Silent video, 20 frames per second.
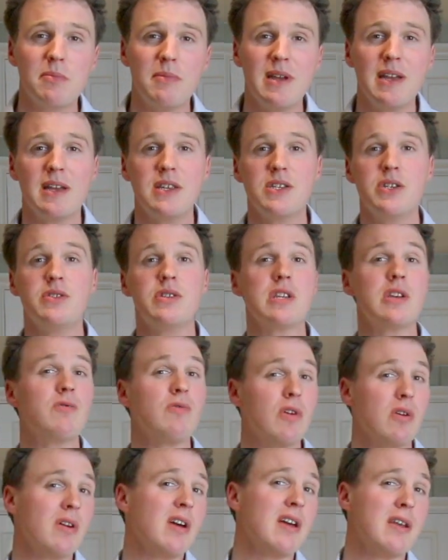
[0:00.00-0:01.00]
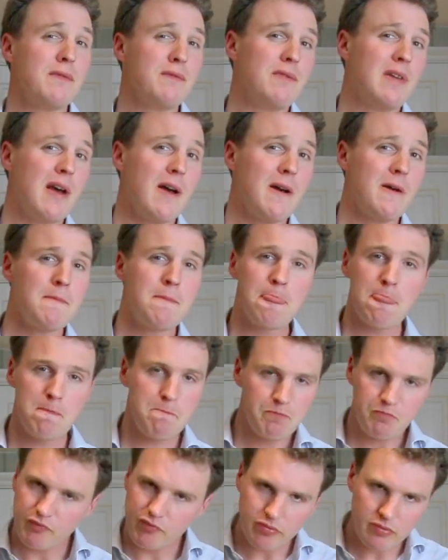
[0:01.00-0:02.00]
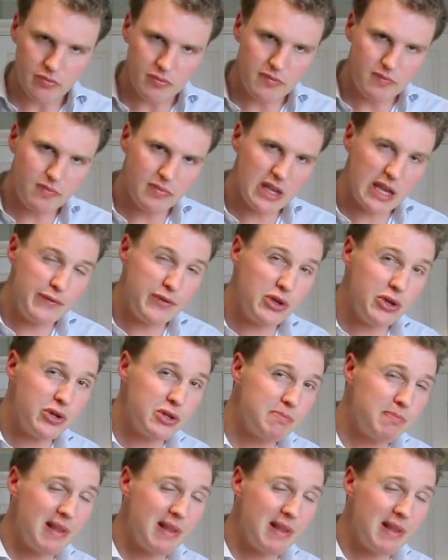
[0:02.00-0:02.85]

make is using the wrong kind of flour. If you use